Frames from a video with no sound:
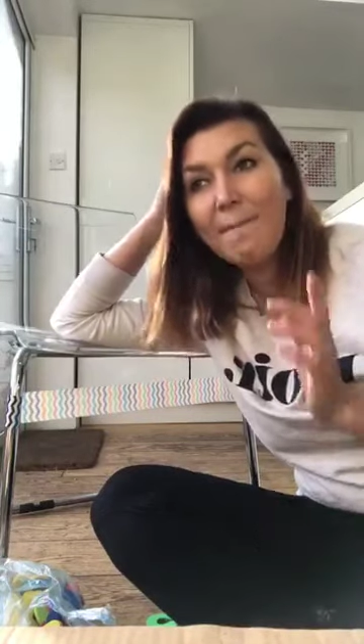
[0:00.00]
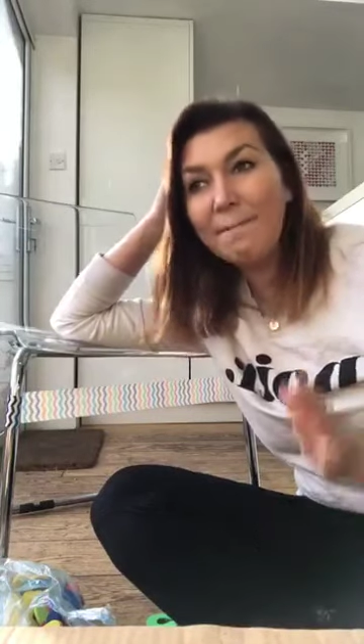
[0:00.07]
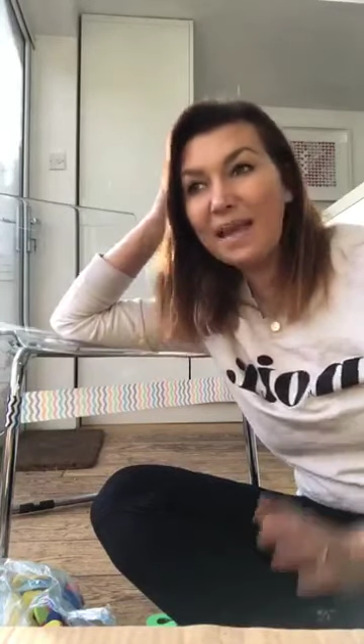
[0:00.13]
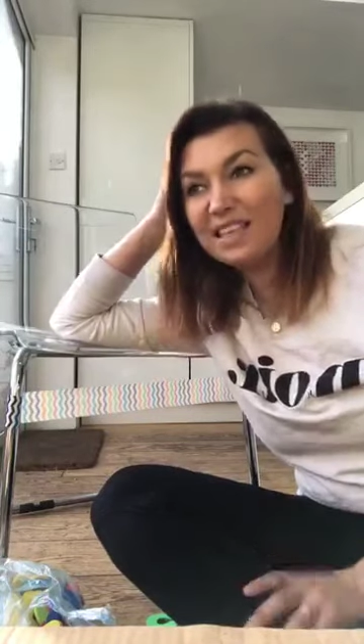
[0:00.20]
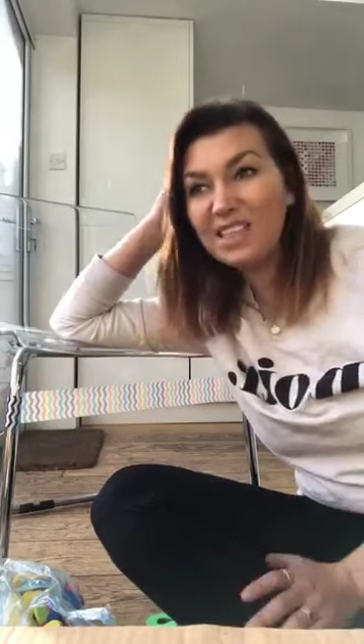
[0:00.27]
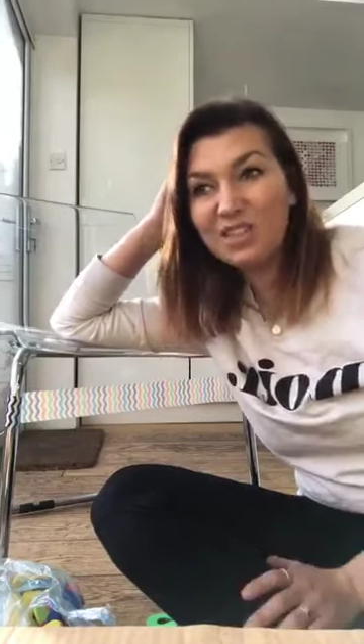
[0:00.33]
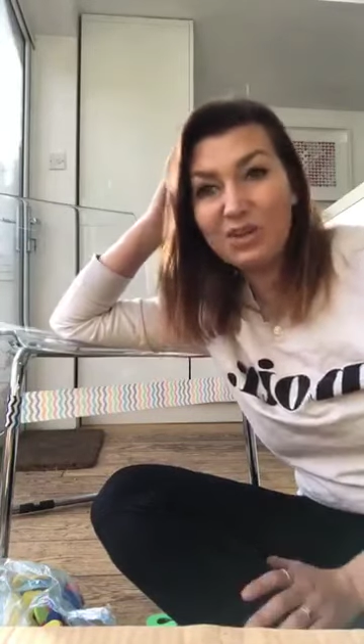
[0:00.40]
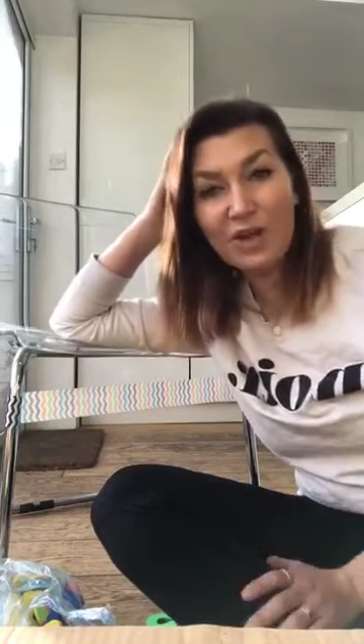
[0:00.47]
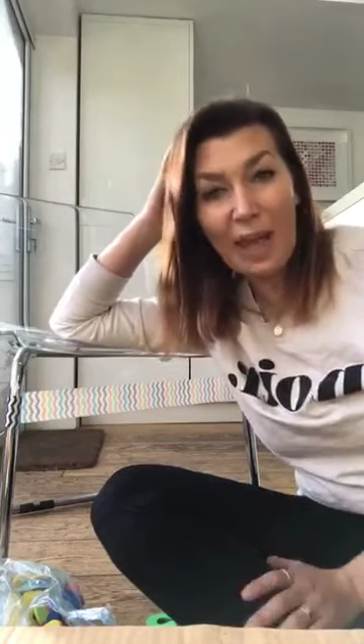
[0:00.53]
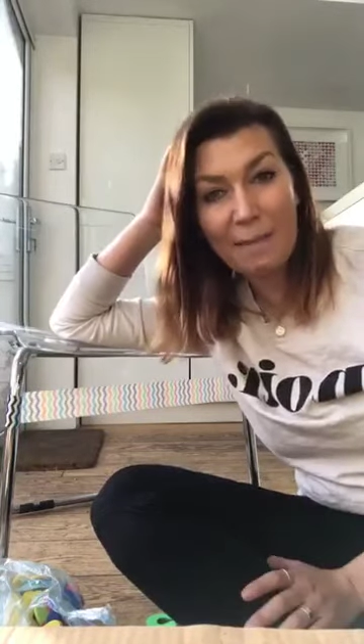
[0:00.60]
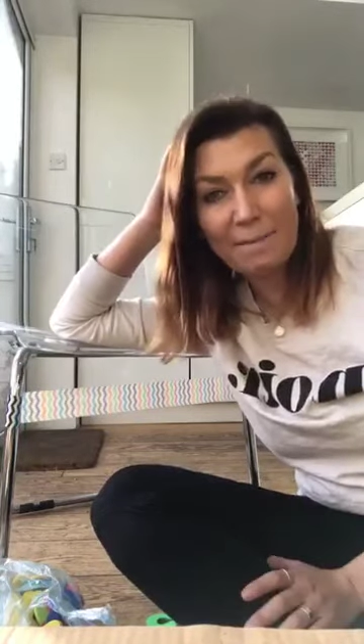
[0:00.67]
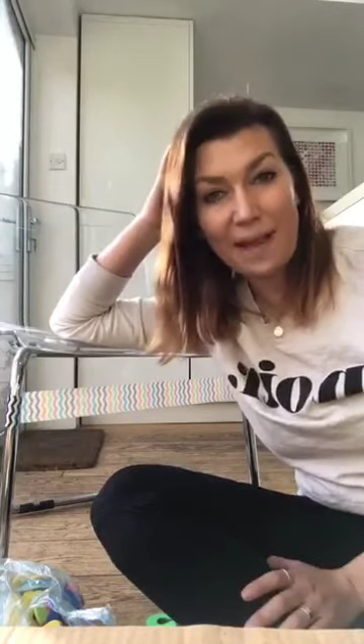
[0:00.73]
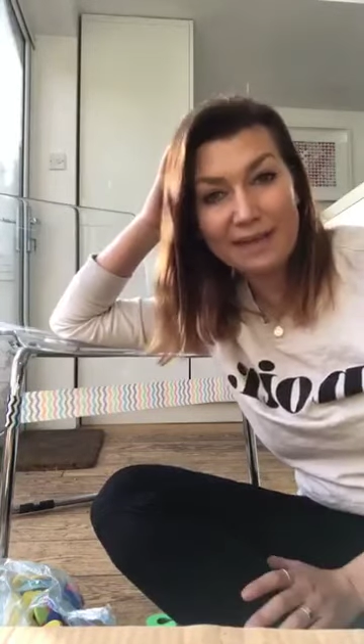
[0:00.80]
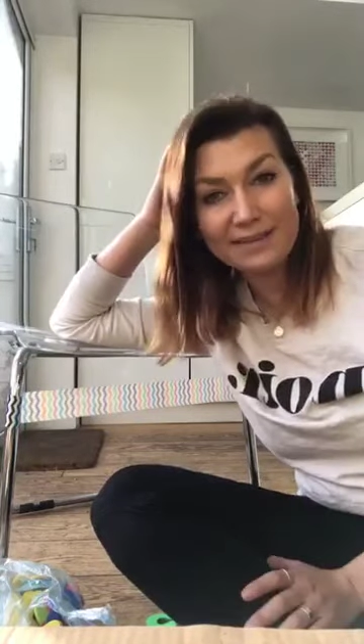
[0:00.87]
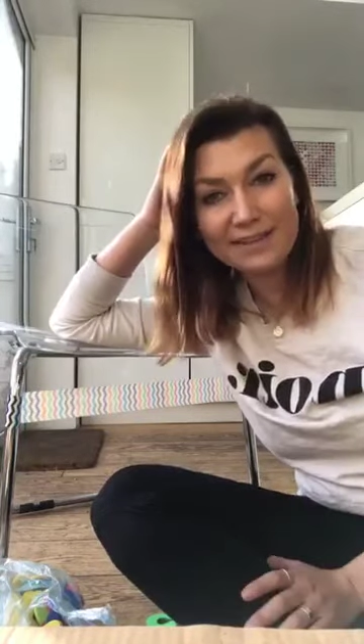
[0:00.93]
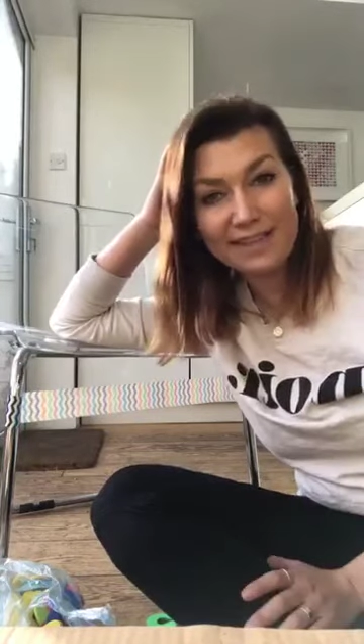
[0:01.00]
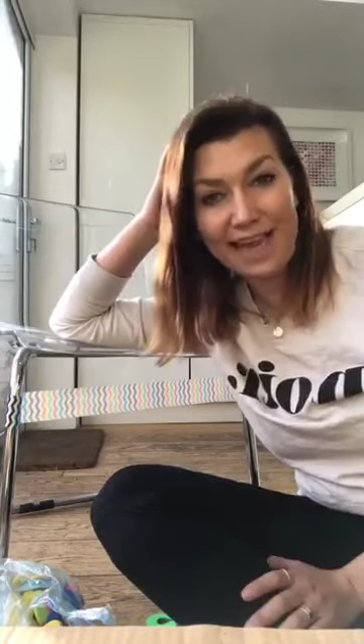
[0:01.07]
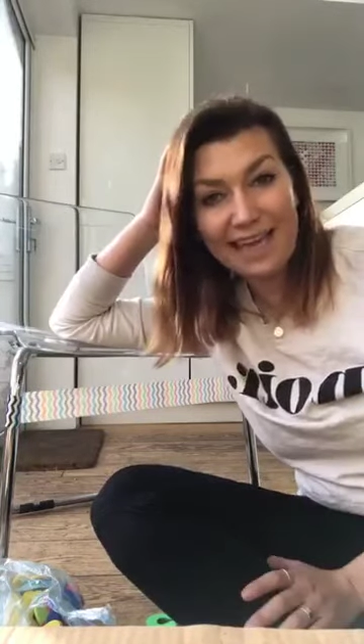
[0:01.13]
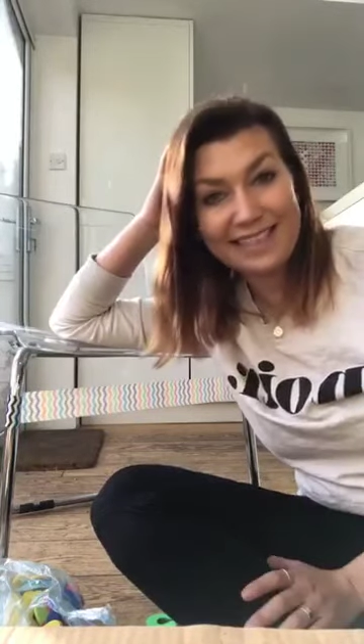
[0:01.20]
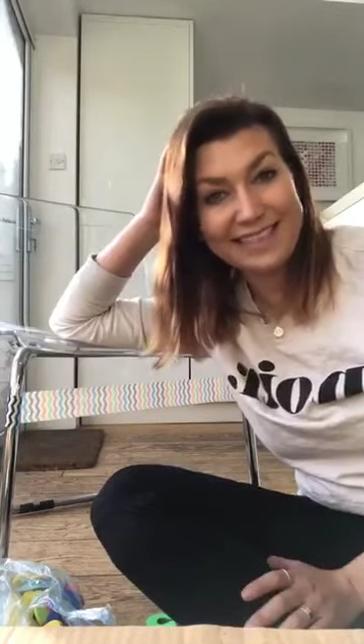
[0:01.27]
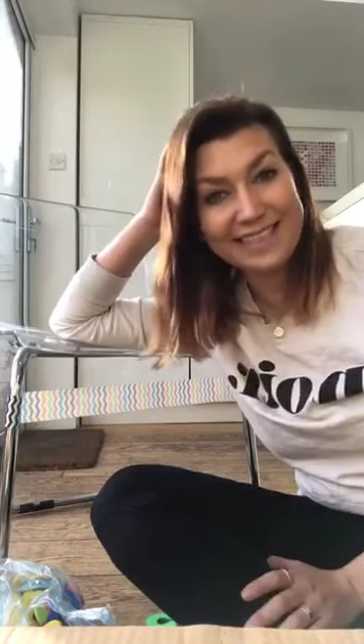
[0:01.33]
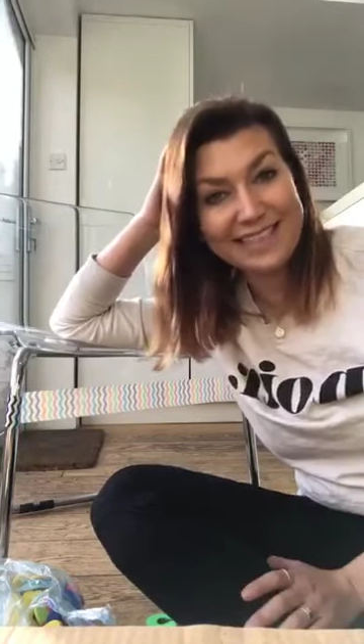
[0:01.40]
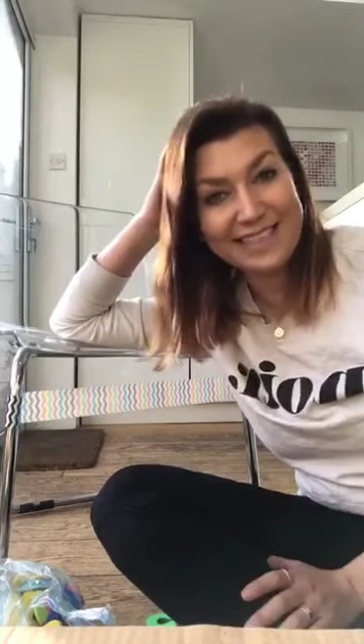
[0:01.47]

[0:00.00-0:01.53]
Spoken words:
Mason don't get back till later,